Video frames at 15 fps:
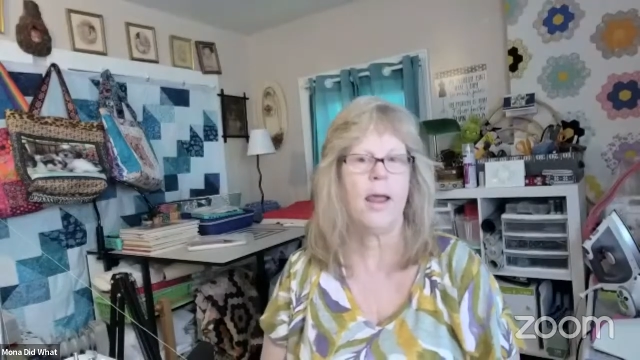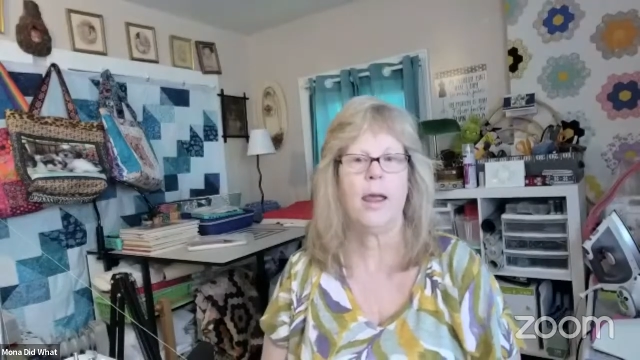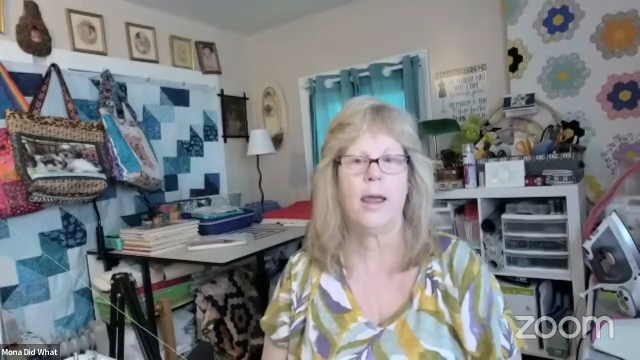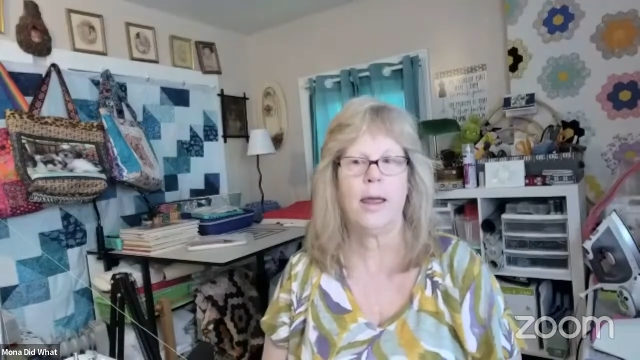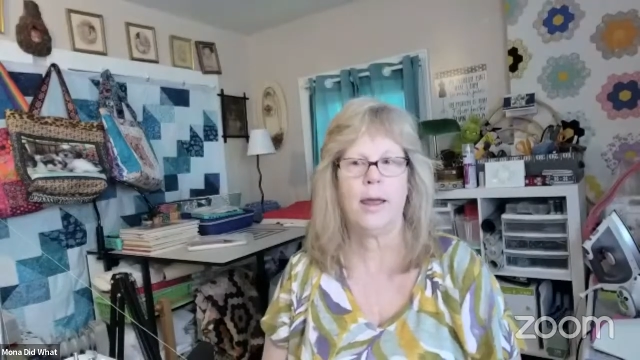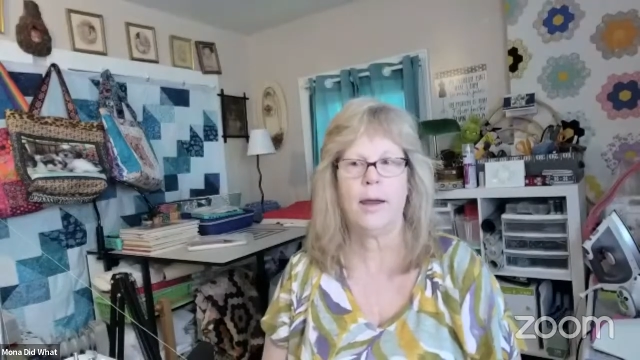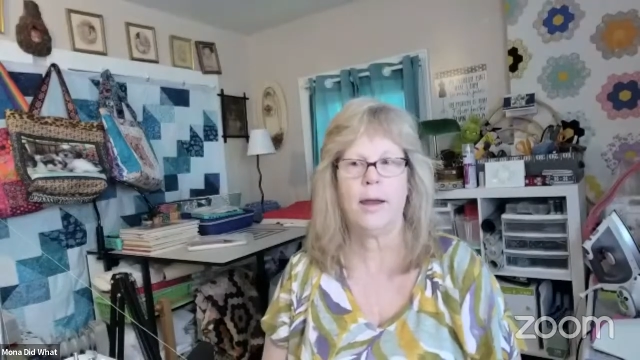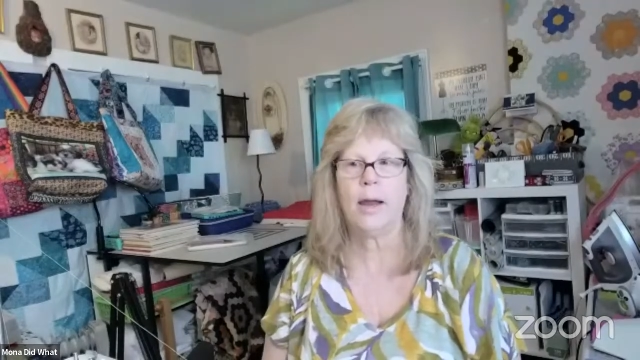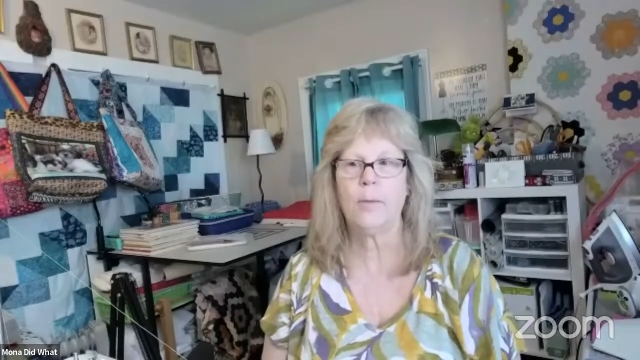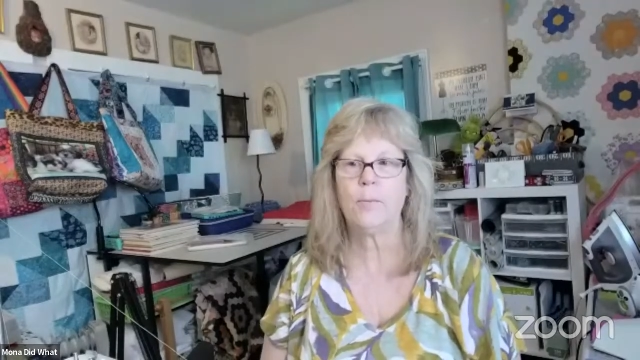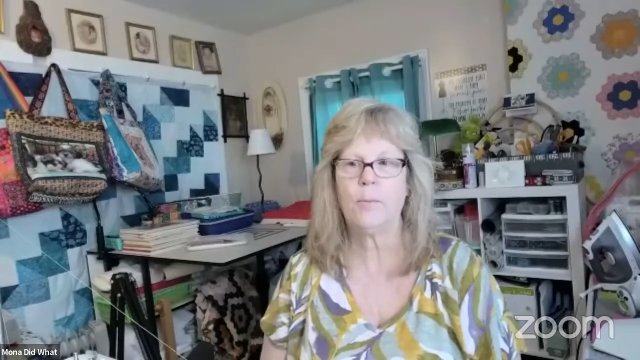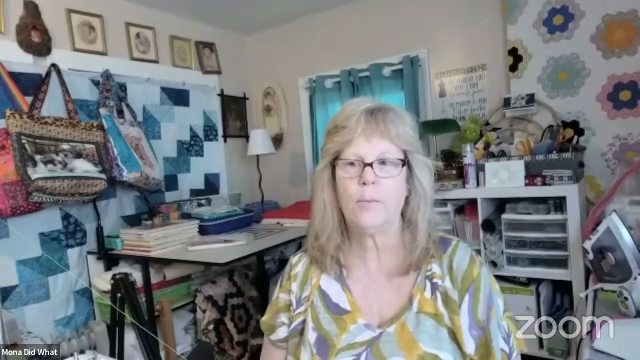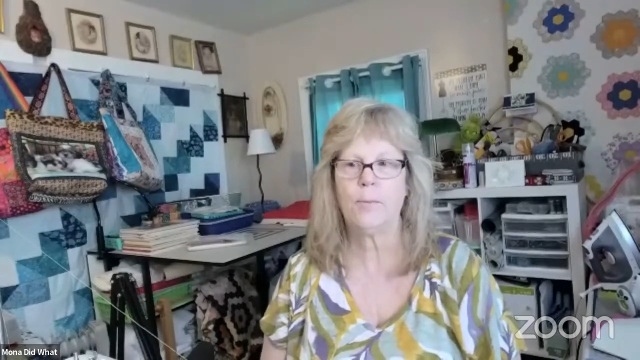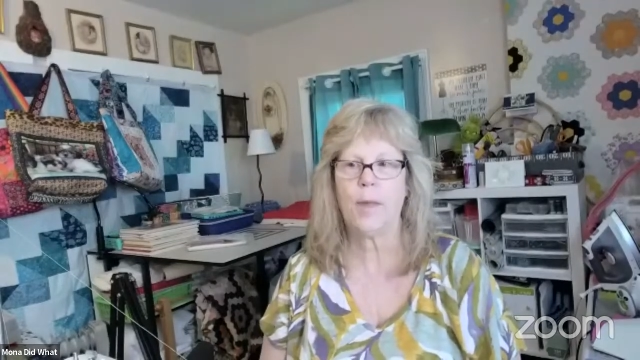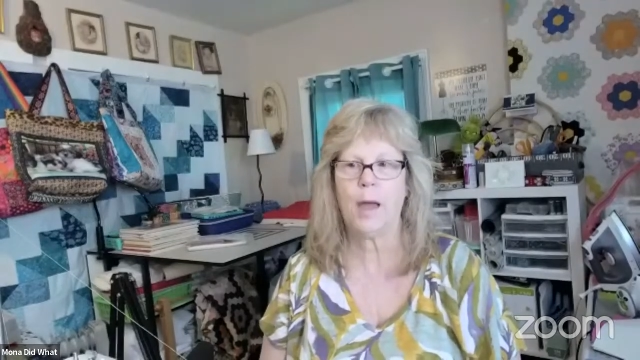And
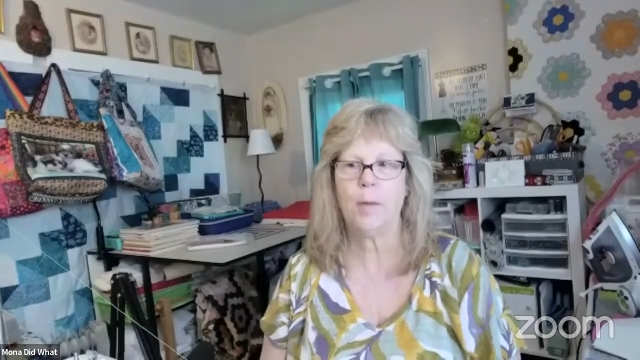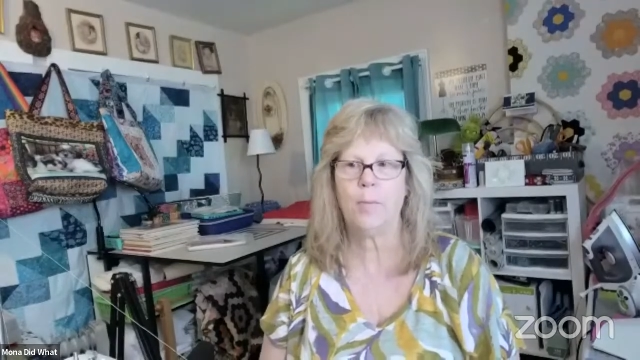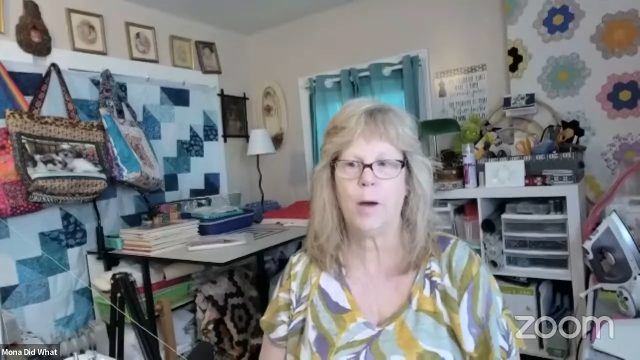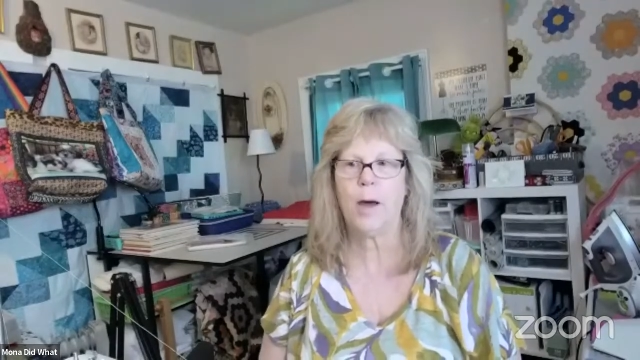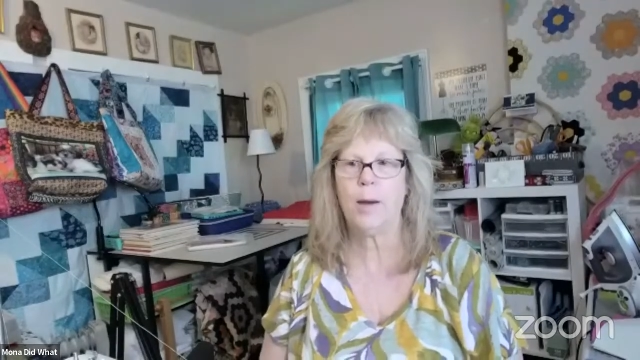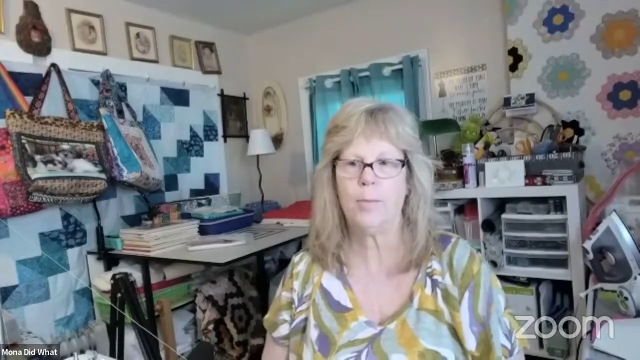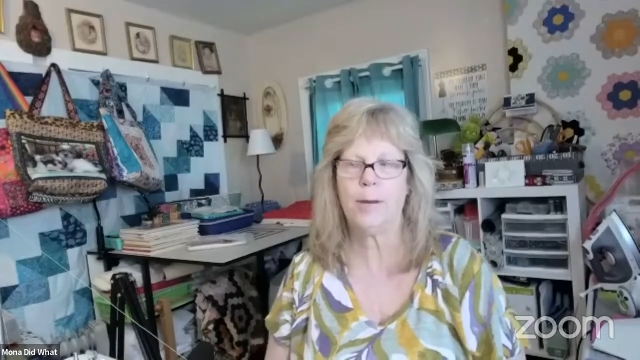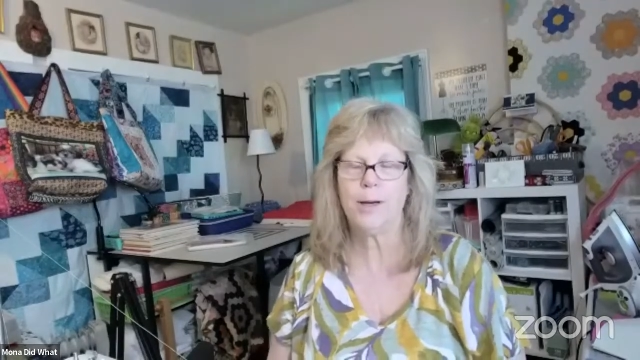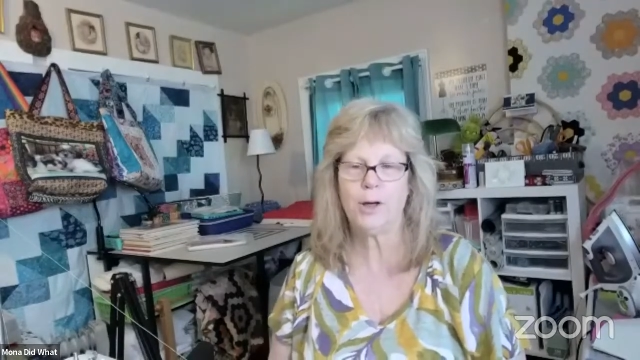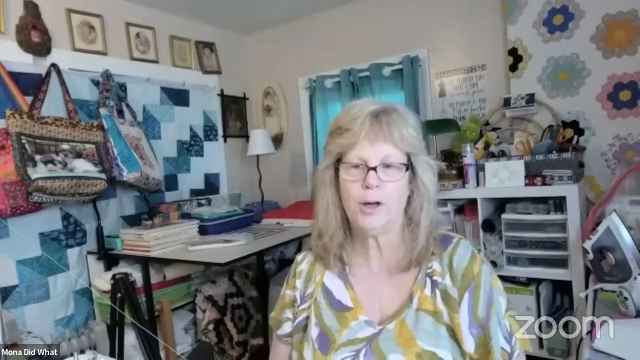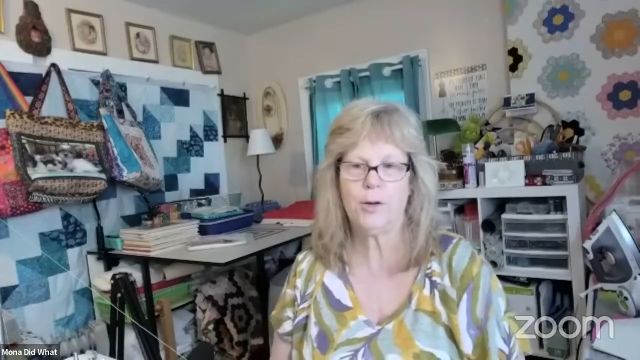I bought a bunch